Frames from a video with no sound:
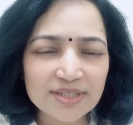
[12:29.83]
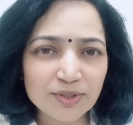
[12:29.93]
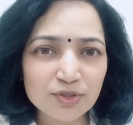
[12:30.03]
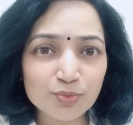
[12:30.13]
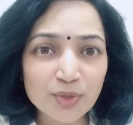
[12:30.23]

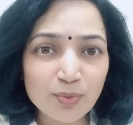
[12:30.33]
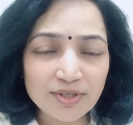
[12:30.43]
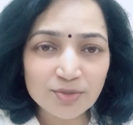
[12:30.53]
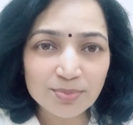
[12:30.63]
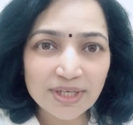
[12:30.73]
because we
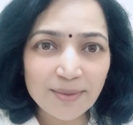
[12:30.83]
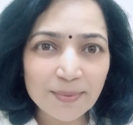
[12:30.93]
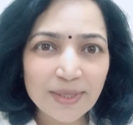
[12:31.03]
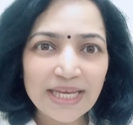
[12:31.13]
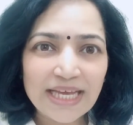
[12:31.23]
want to
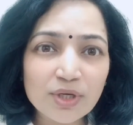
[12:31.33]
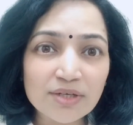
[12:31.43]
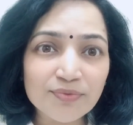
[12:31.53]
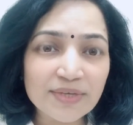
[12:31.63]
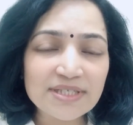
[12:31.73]
become
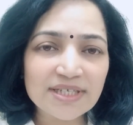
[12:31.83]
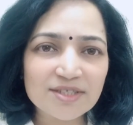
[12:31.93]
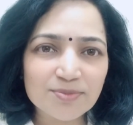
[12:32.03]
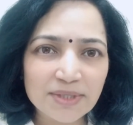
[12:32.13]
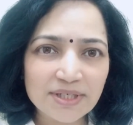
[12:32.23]
convincing
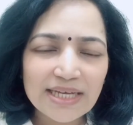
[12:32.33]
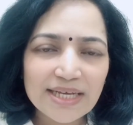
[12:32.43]
speakers.